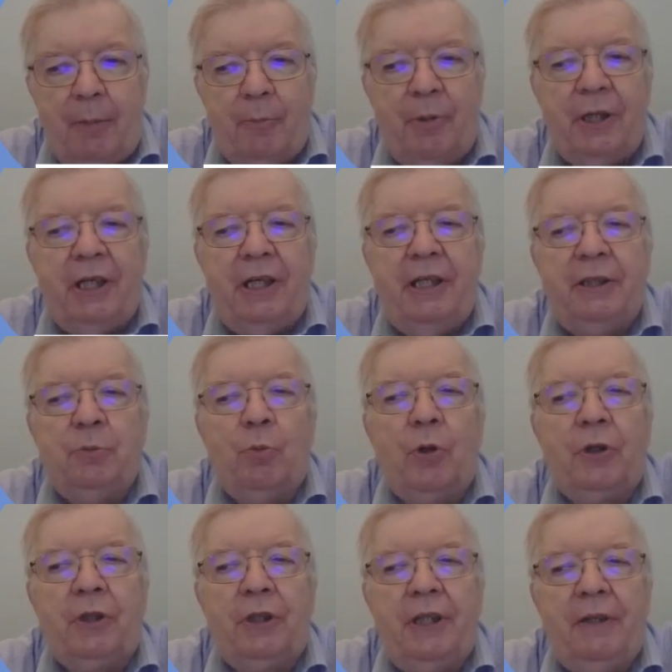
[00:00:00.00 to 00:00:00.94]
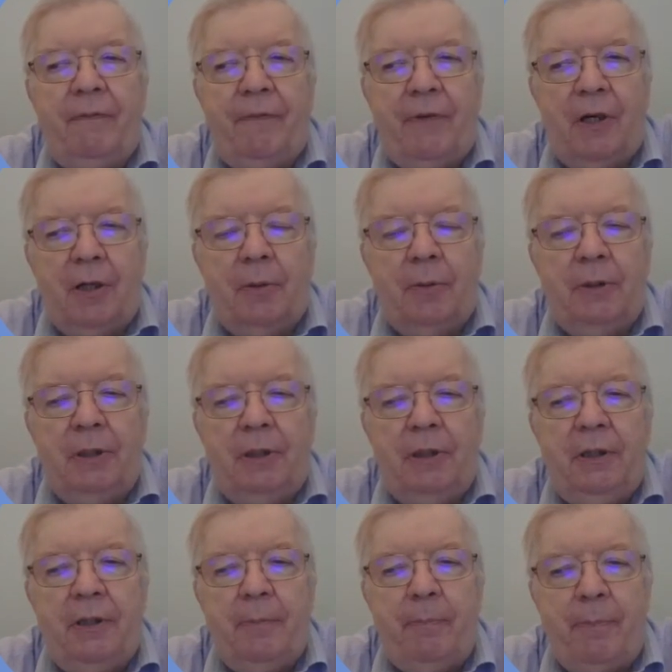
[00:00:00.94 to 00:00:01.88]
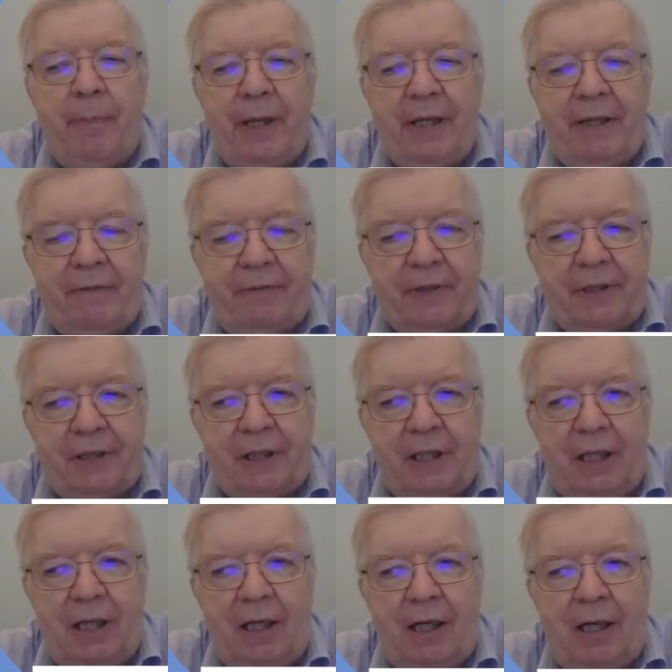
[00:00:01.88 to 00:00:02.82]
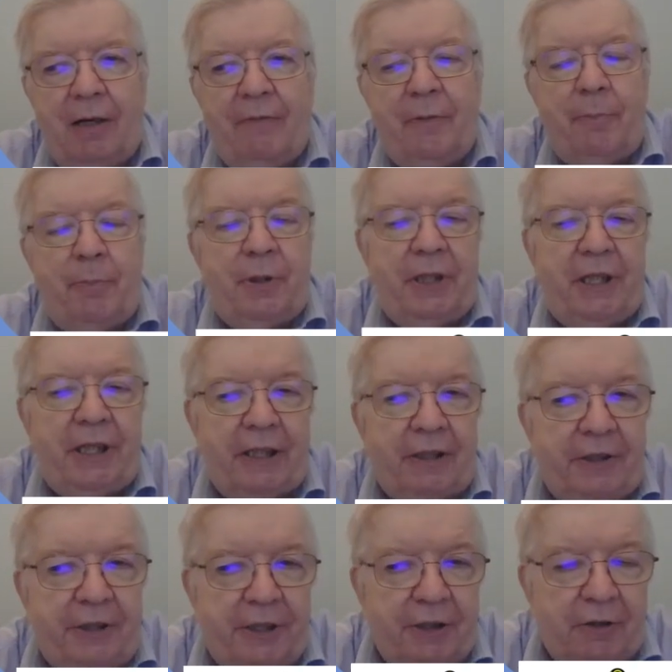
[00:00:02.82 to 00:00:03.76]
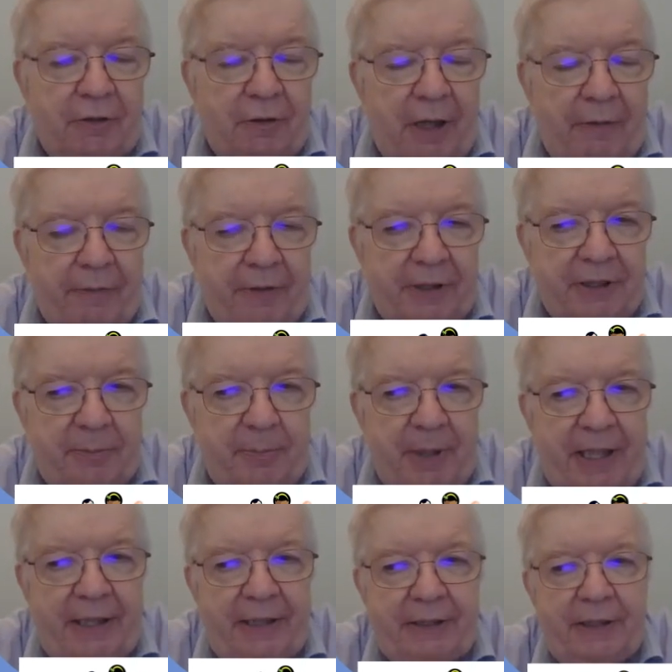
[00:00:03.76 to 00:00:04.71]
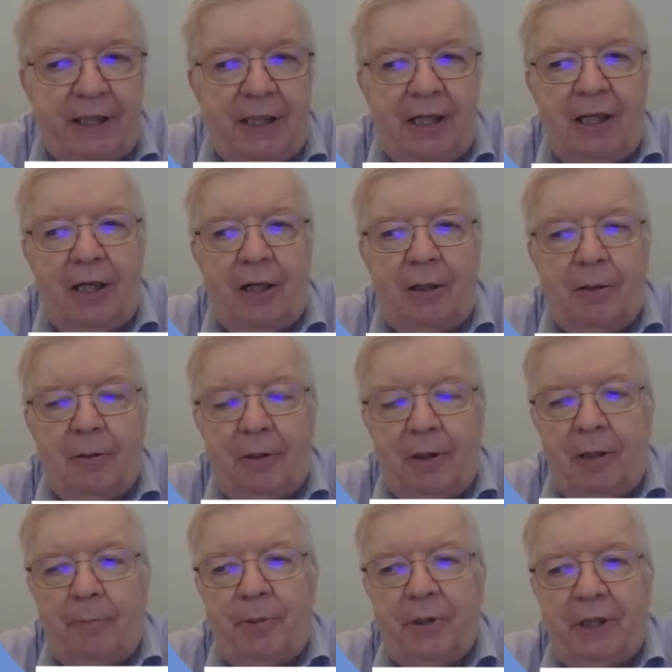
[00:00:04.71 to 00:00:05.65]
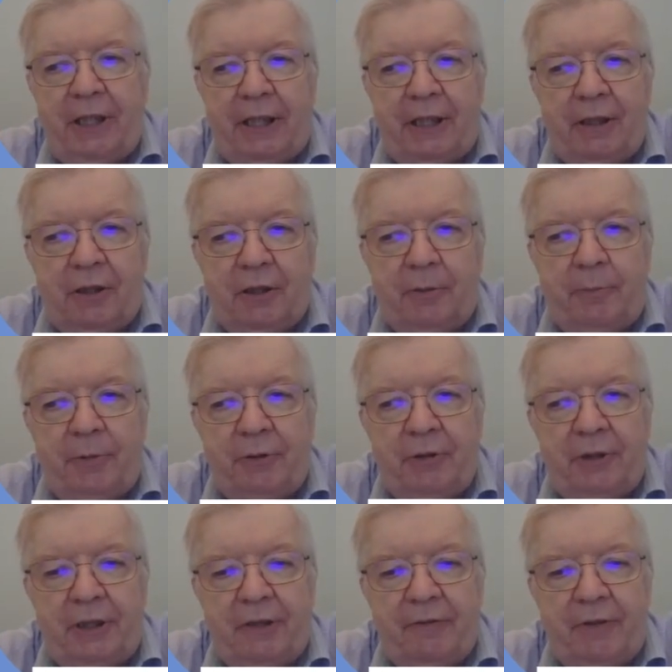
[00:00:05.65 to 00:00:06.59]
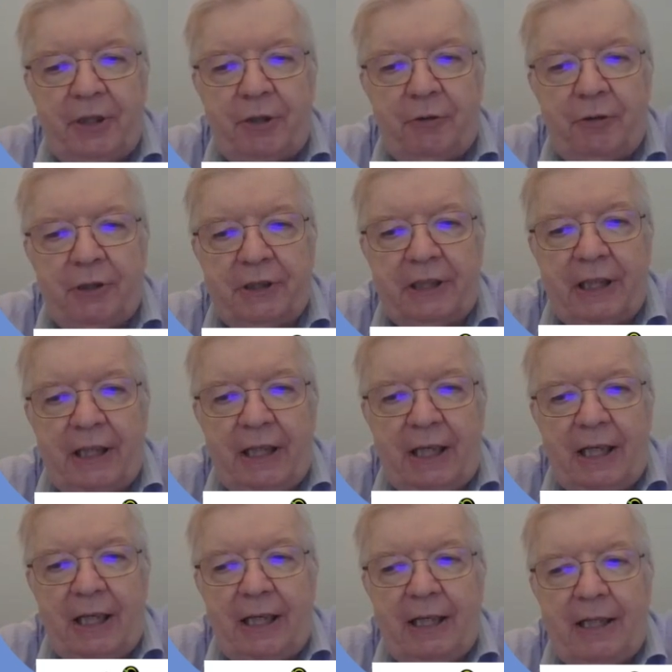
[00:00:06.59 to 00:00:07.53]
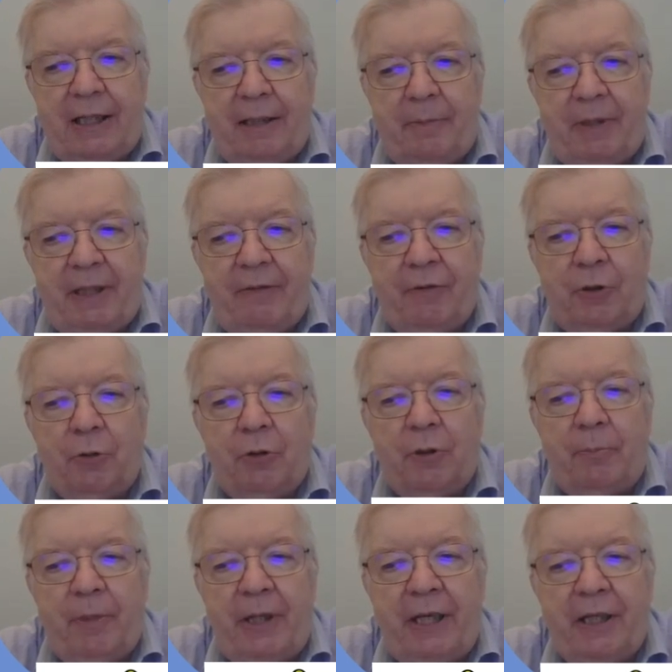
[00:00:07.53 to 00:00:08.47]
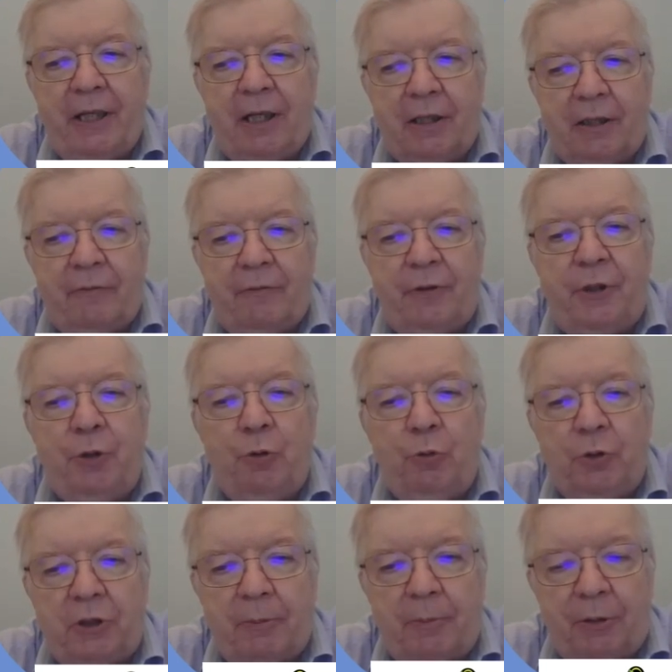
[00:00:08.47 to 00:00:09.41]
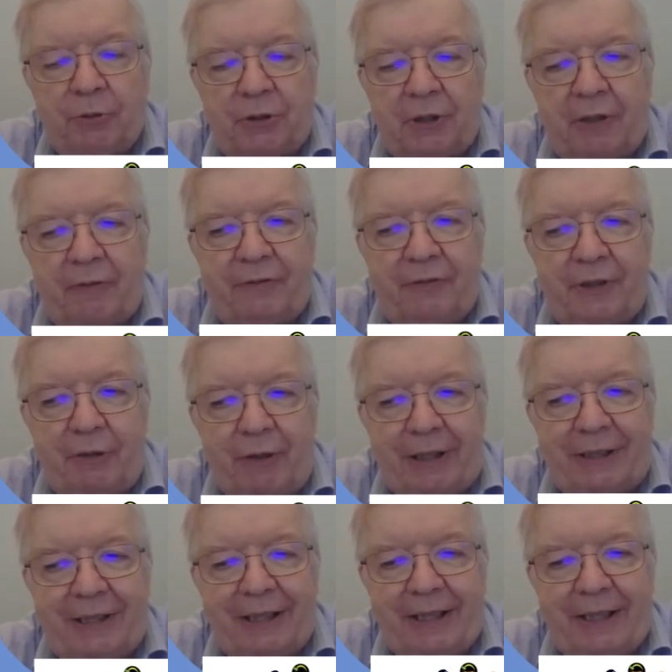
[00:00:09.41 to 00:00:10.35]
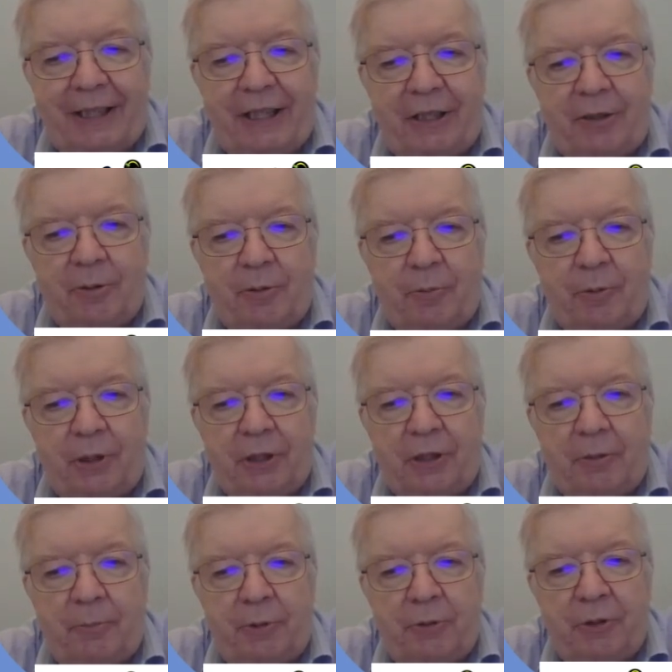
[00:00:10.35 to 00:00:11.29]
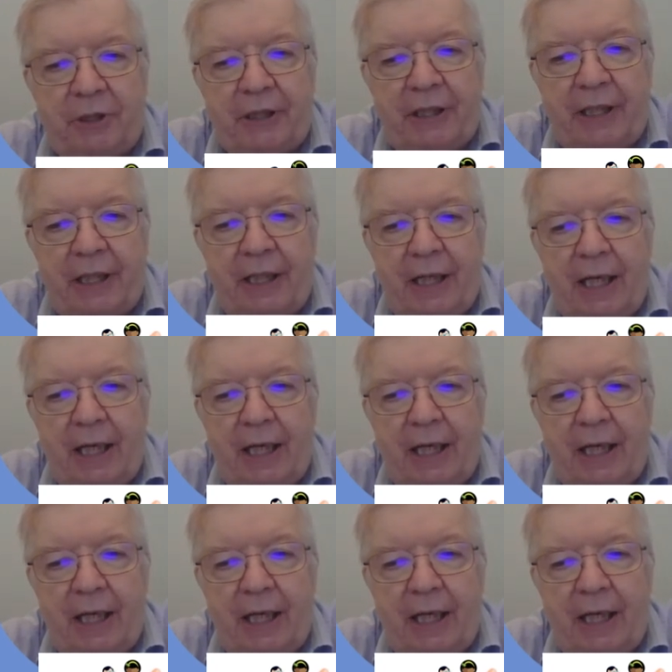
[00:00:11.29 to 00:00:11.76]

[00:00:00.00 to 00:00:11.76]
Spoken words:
But it is working for the benefit of a particular geographic space or a particular community of interest, even though it may not have huge amounts of direct engagement with the community.